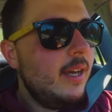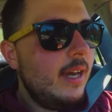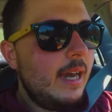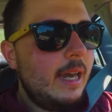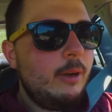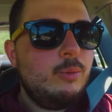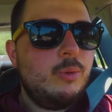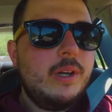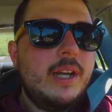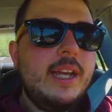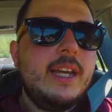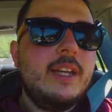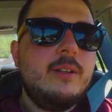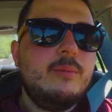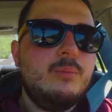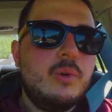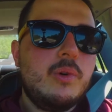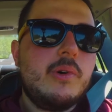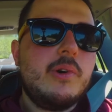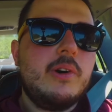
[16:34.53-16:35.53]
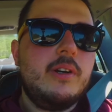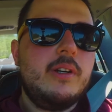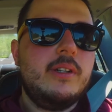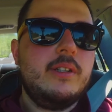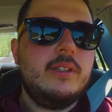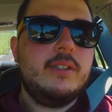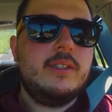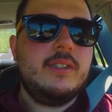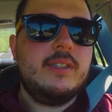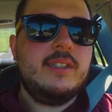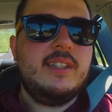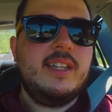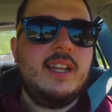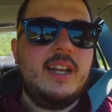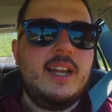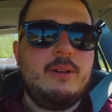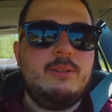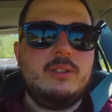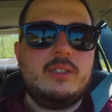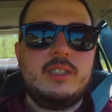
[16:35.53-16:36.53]
I ran more than
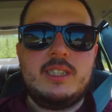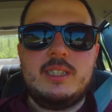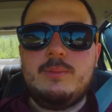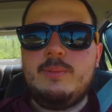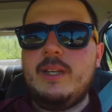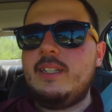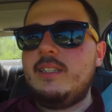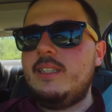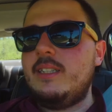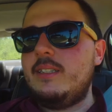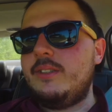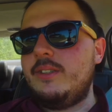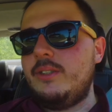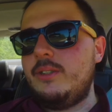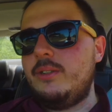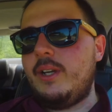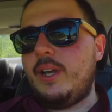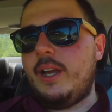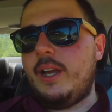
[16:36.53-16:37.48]
I was expecting to.